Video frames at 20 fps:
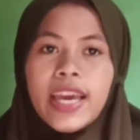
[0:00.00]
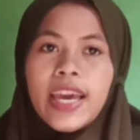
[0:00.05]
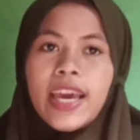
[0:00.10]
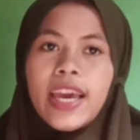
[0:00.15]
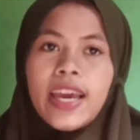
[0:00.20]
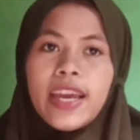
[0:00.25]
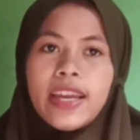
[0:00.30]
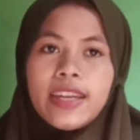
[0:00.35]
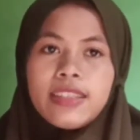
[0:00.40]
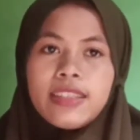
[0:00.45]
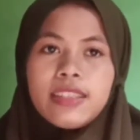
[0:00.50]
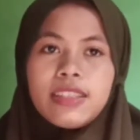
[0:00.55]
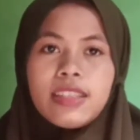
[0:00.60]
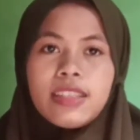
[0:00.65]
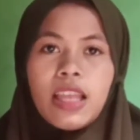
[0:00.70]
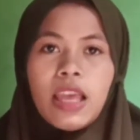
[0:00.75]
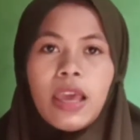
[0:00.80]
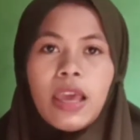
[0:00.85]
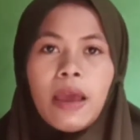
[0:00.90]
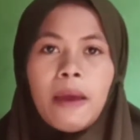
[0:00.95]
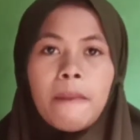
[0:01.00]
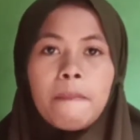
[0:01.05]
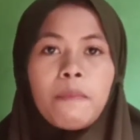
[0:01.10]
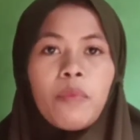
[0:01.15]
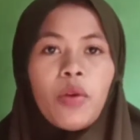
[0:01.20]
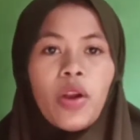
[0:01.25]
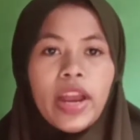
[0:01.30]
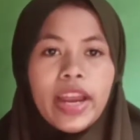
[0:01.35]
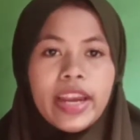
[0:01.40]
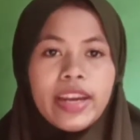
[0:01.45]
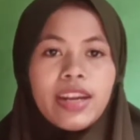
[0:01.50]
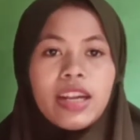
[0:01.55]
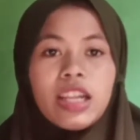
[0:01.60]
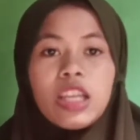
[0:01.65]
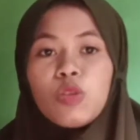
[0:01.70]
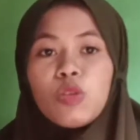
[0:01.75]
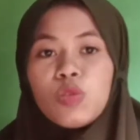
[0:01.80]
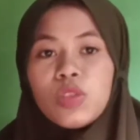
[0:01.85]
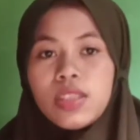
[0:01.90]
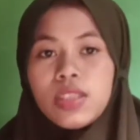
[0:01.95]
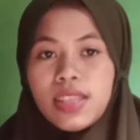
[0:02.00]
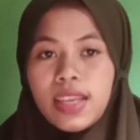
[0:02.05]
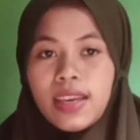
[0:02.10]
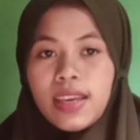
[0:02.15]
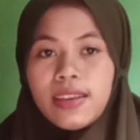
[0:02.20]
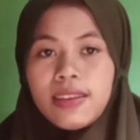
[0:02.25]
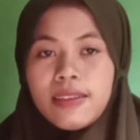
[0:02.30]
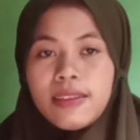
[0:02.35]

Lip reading: and applied linguistics,